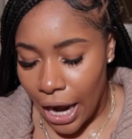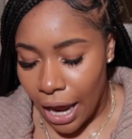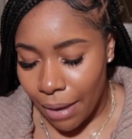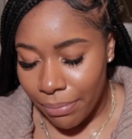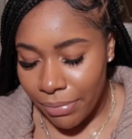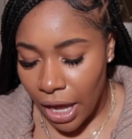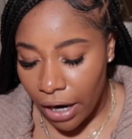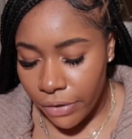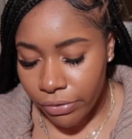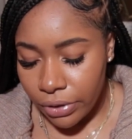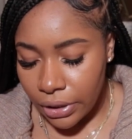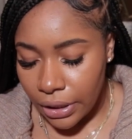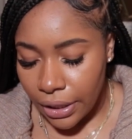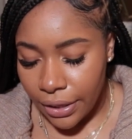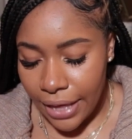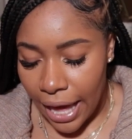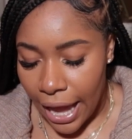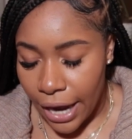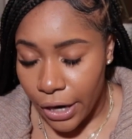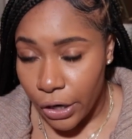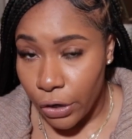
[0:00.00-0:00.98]
I'm not really
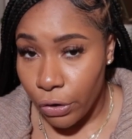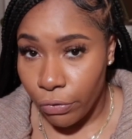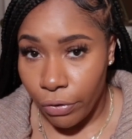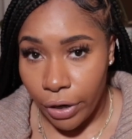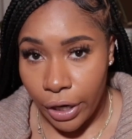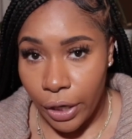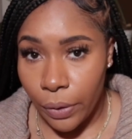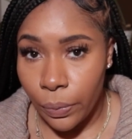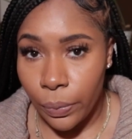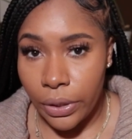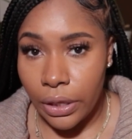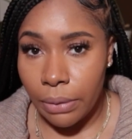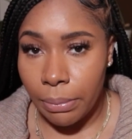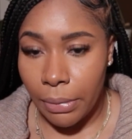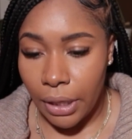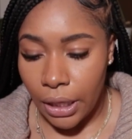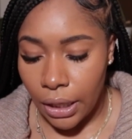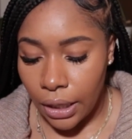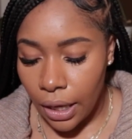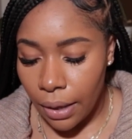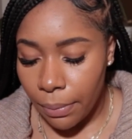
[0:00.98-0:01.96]
that great with
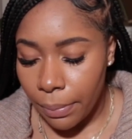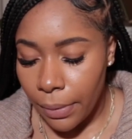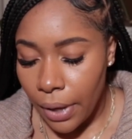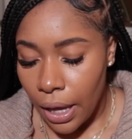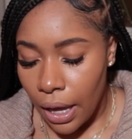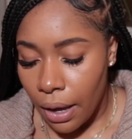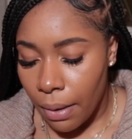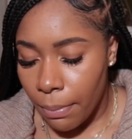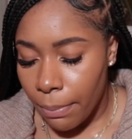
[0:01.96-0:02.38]
makeup,